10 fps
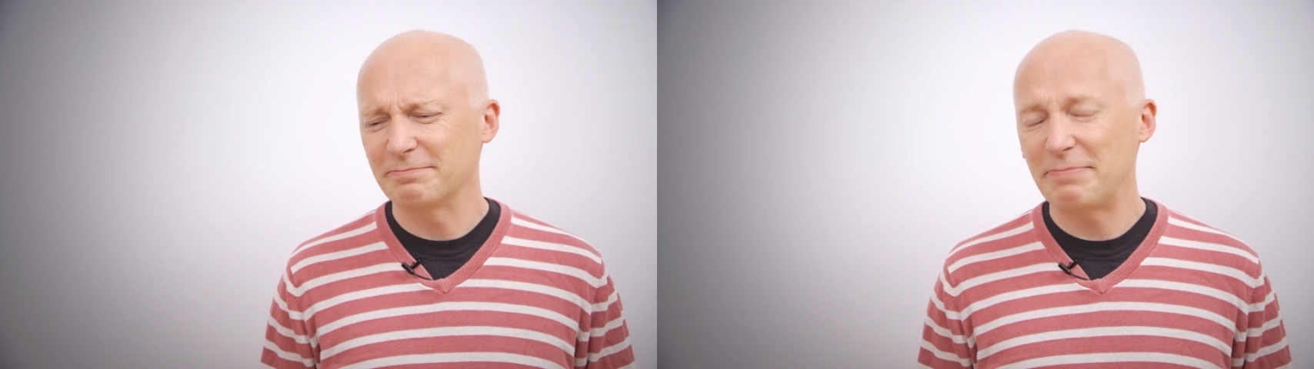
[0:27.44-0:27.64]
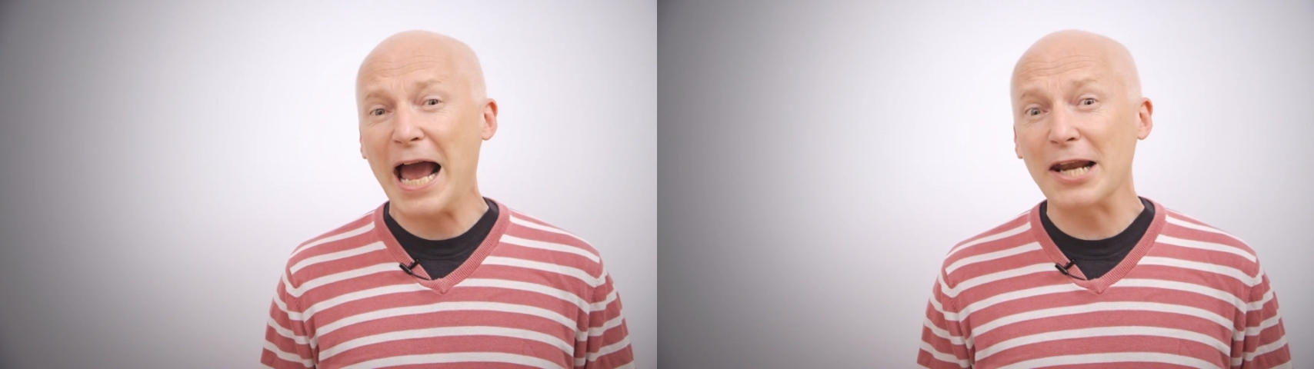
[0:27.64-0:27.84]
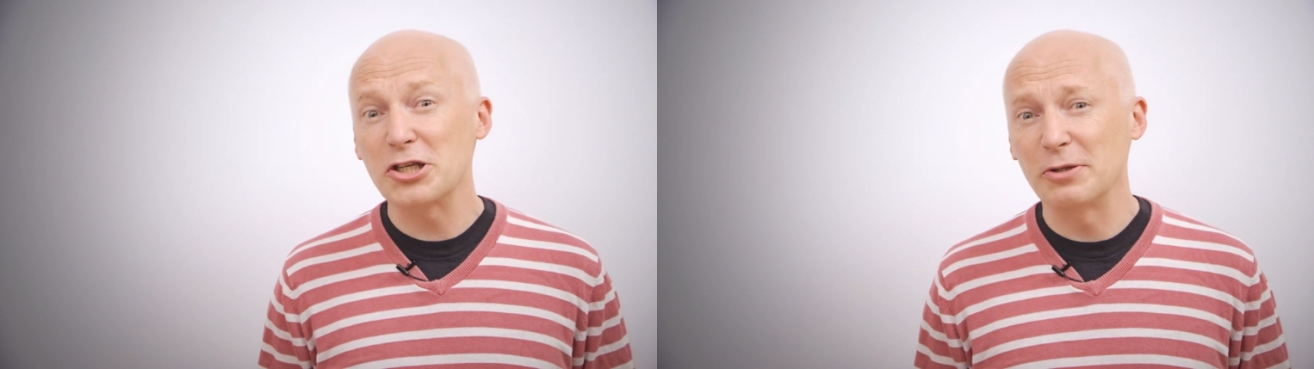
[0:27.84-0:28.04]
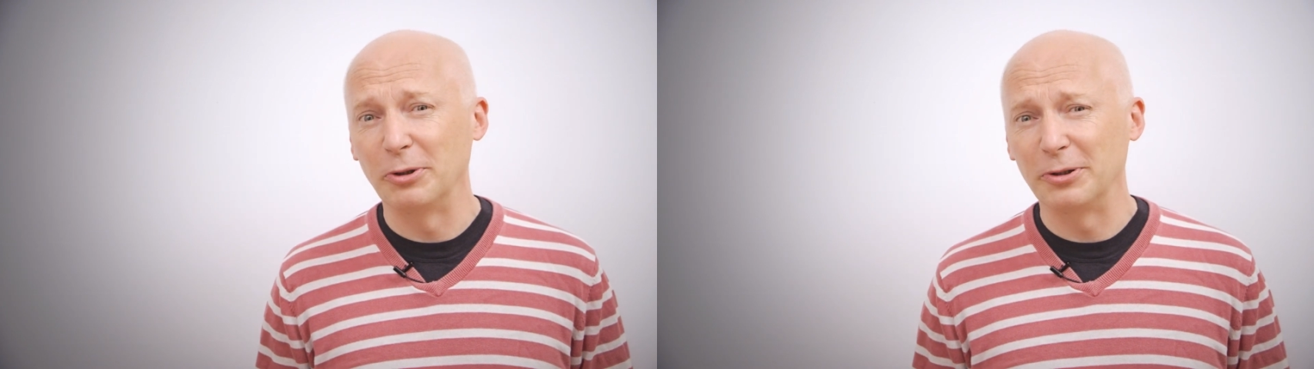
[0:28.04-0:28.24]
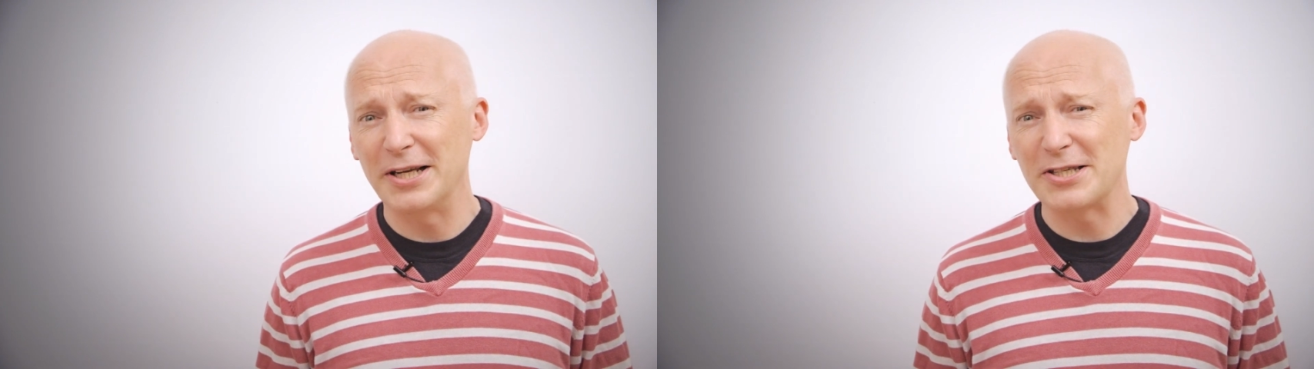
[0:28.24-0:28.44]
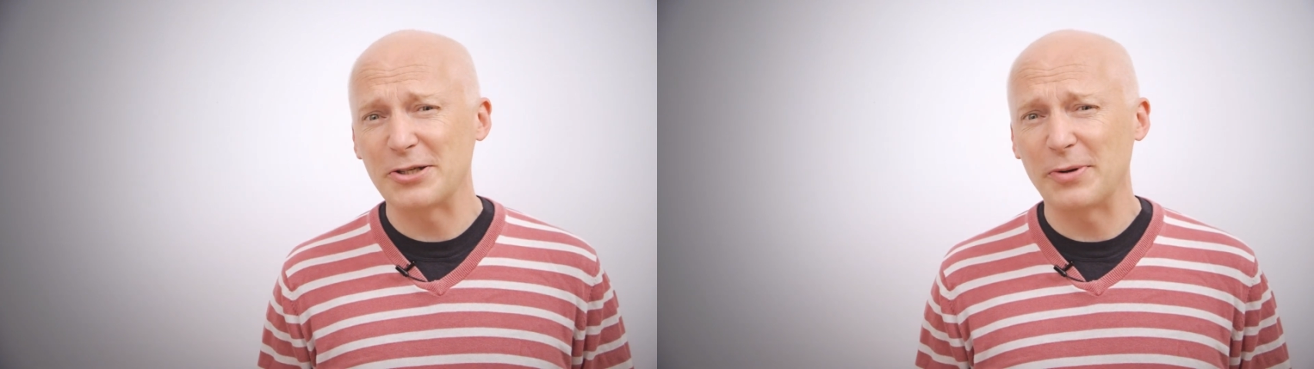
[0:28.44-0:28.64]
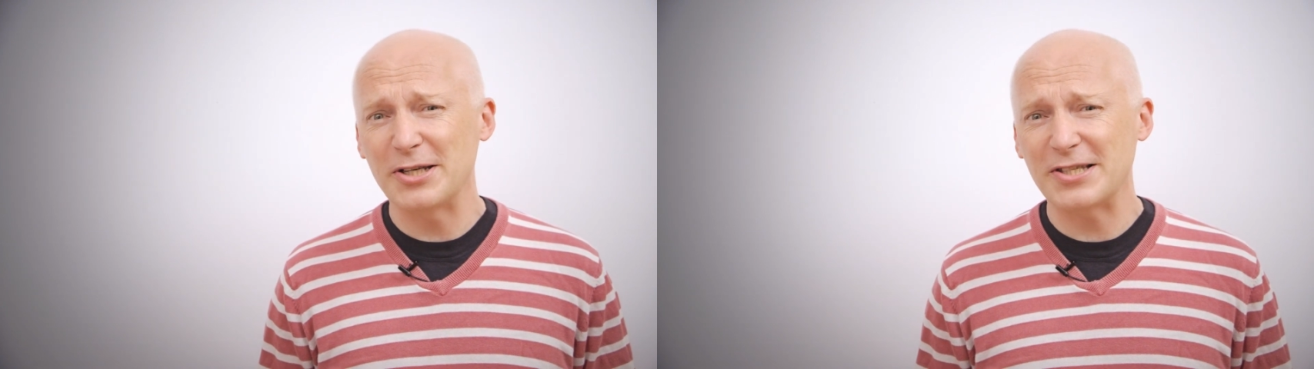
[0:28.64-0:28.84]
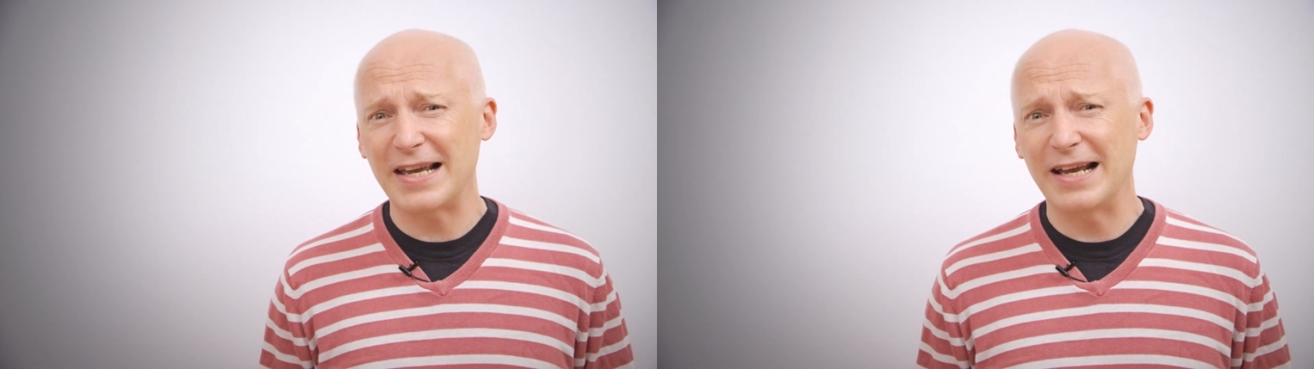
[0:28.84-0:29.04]
palatable is to
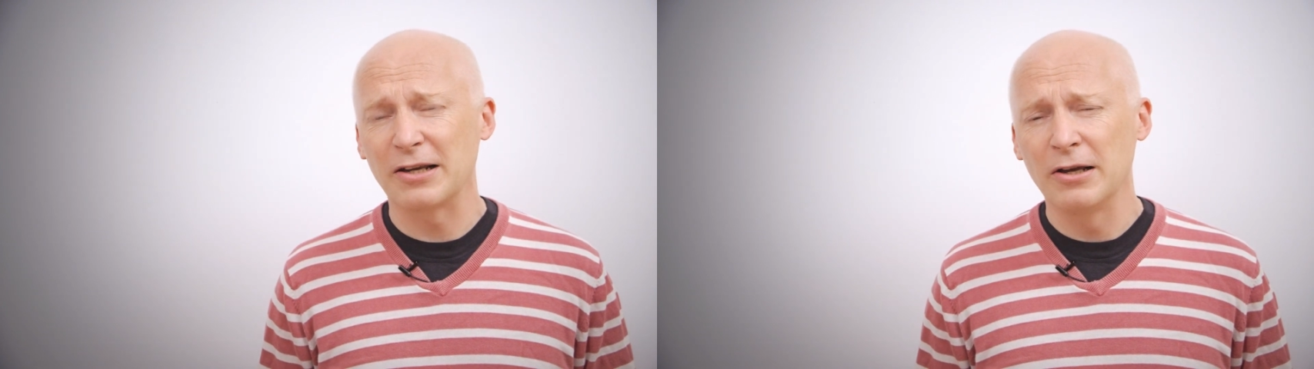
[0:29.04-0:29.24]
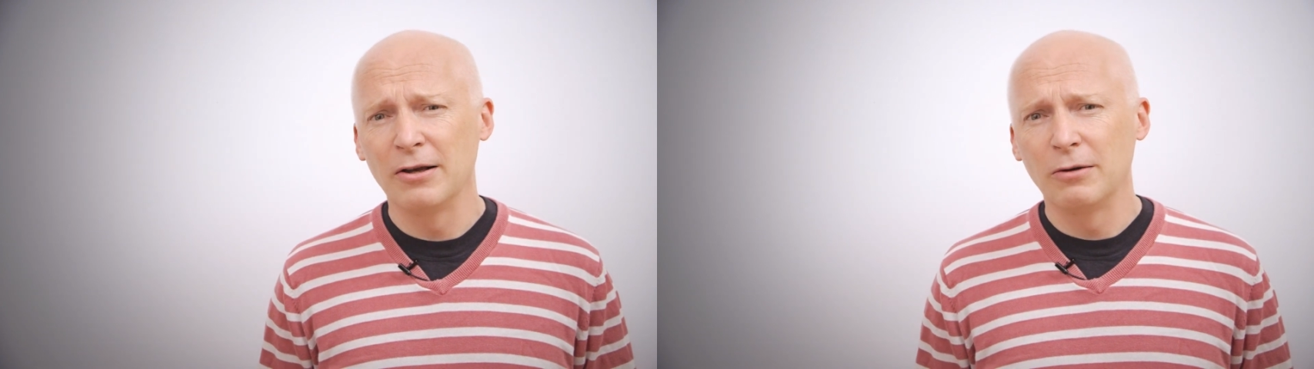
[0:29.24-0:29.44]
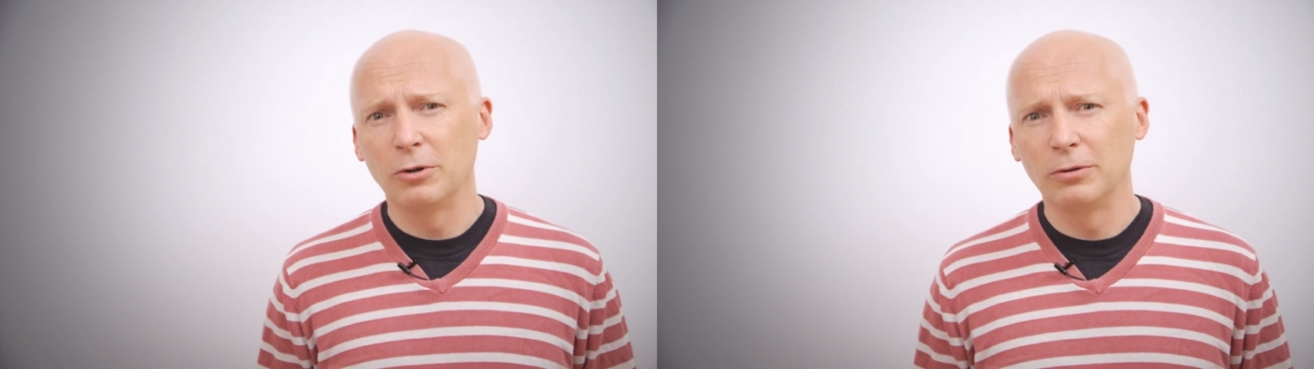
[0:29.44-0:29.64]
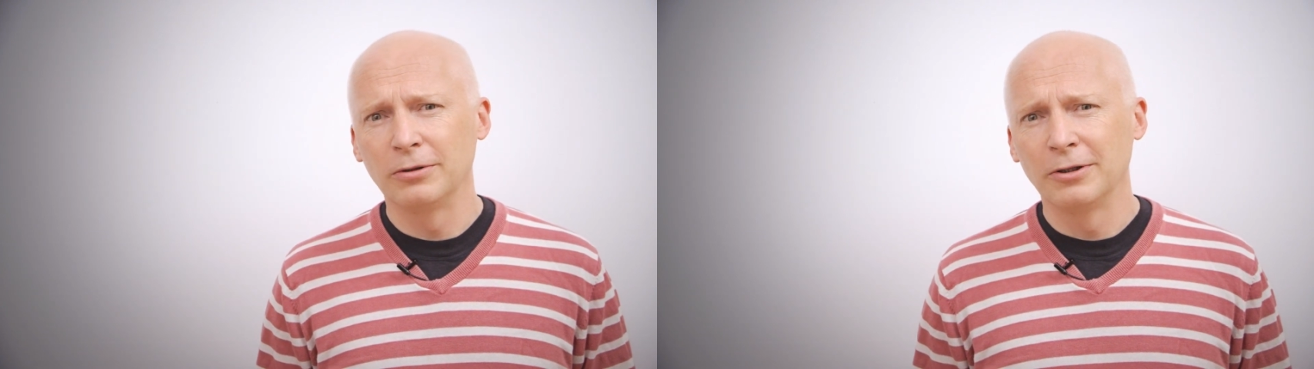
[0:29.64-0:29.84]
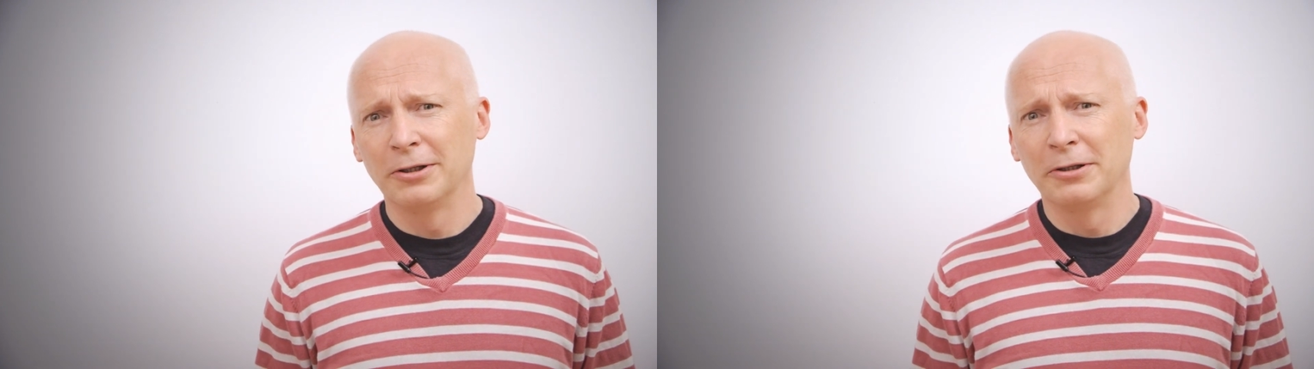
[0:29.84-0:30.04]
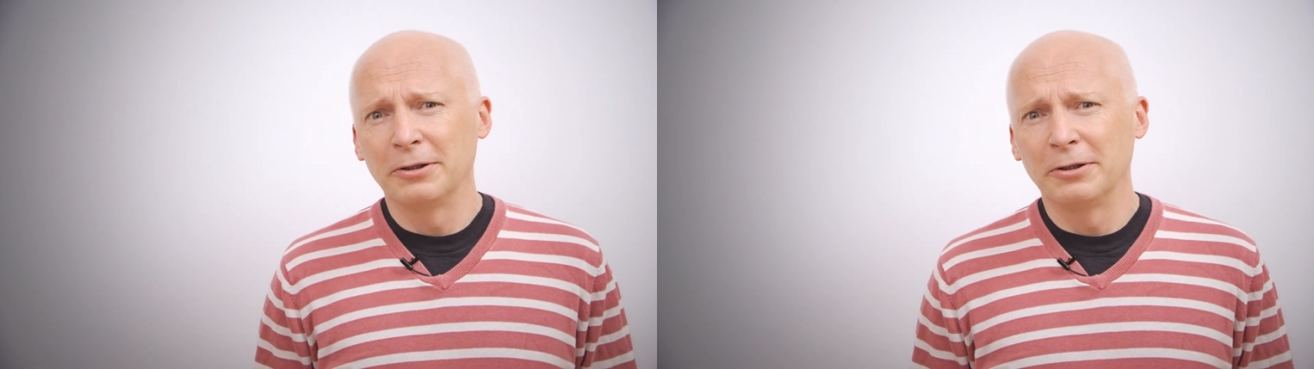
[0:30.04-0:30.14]
understand, well,